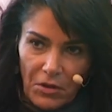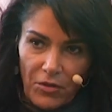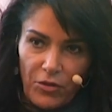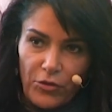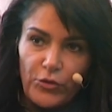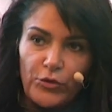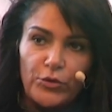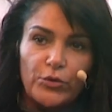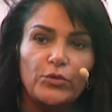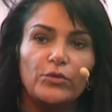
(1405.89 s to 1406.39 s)

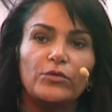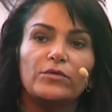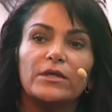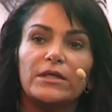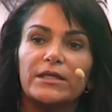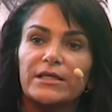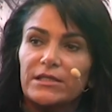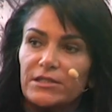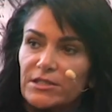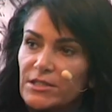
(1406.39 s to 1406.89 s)
through the
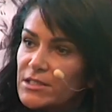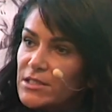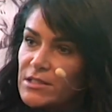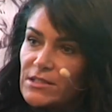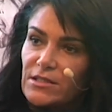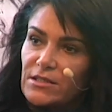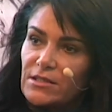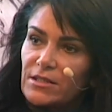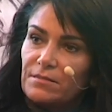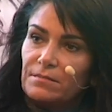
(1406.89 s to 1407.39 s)
legal
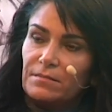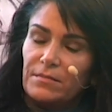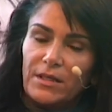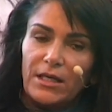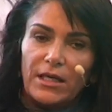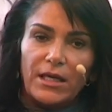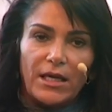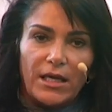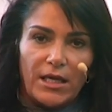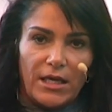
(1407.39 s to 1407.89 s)
system
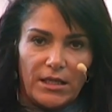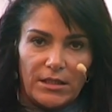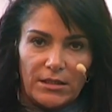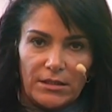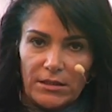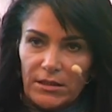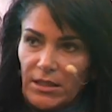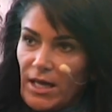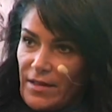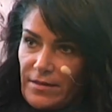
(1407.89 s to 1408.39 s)
in
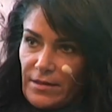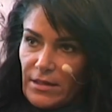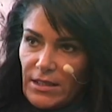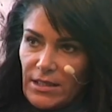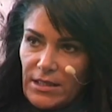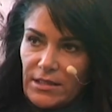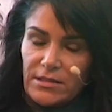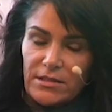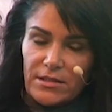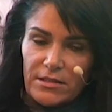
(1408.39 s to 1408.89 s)
the
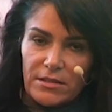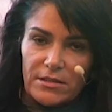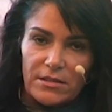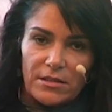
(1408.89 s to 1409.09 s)
Netherlands,